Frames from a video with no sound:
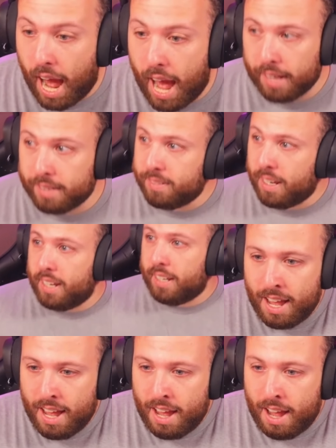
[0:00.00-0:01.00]
right.
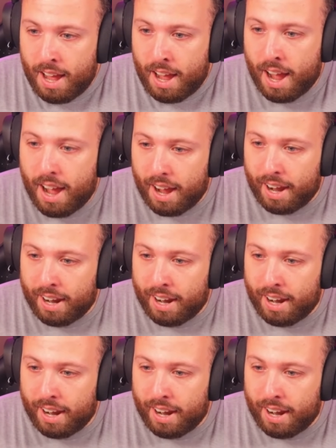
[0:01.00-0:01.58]
Ah.